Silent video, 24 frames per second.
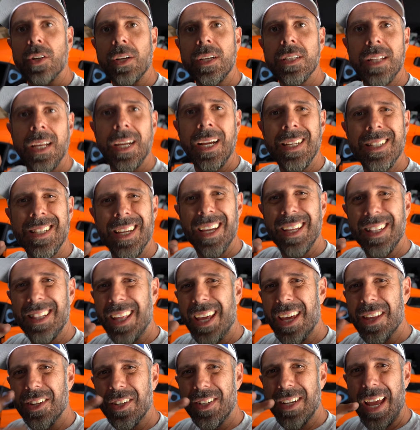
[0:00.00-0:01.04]
guys, like I said
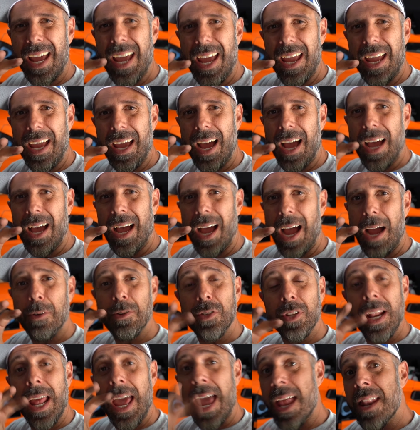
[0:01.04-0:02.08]
the other day, I
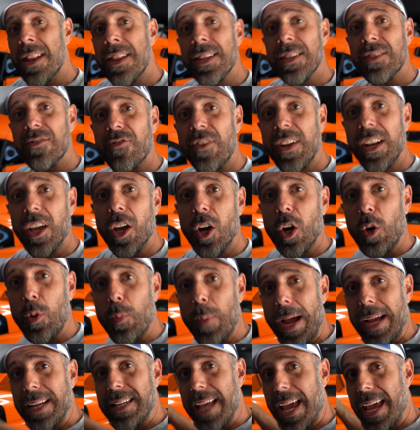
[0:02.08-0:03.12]
was gonna end this video
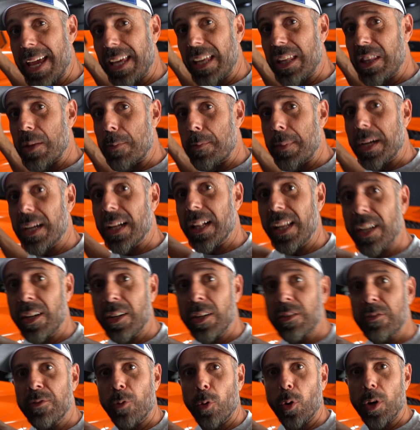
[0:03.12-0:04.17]
by taking the
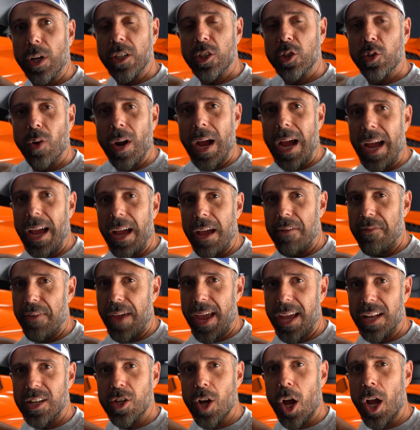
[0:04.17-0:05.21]
McLaren for a drive
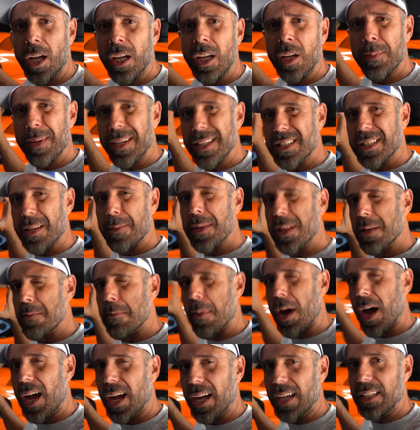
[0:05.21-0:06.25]
and talking about some of the
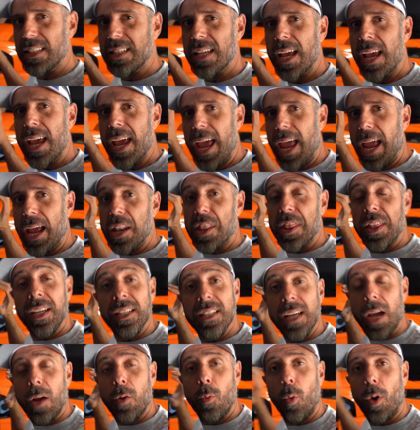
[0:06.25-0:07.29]
mods and
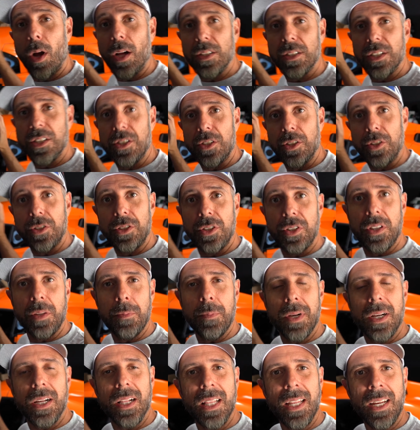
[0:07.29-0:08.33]
things I want to do to the
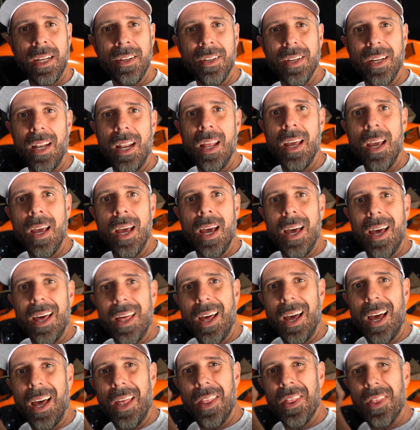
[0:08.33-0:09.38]
McLaren.
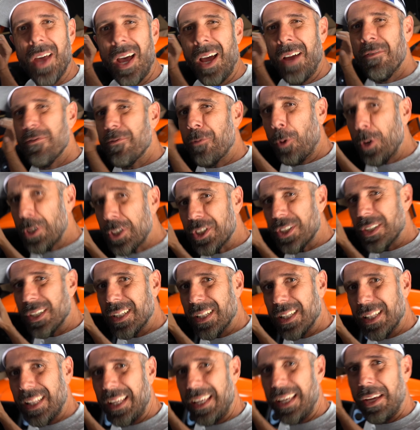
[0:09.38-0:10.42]

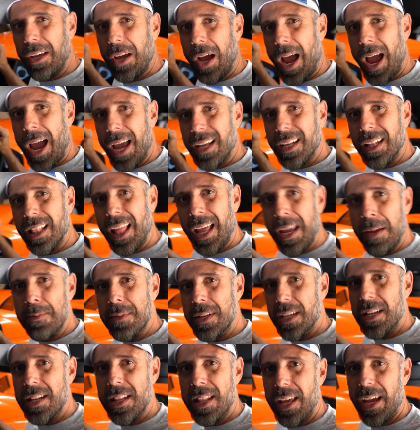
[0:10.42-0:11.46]
Unfortunately, I climbed
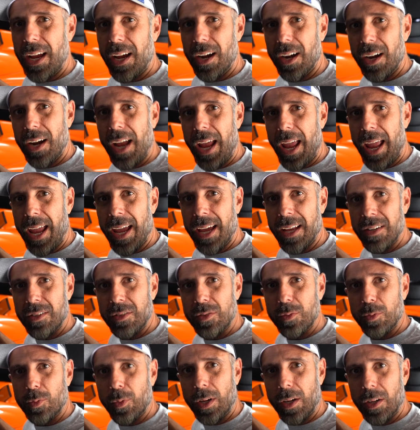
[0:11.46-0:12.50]
in there
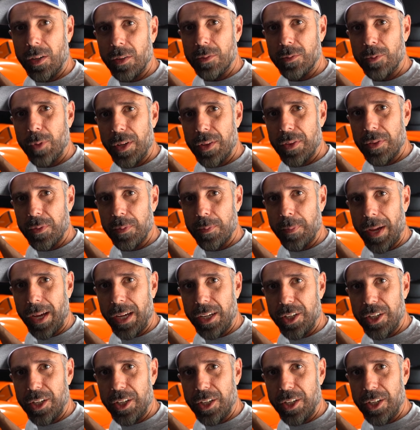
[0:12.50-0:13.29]
and, well, with my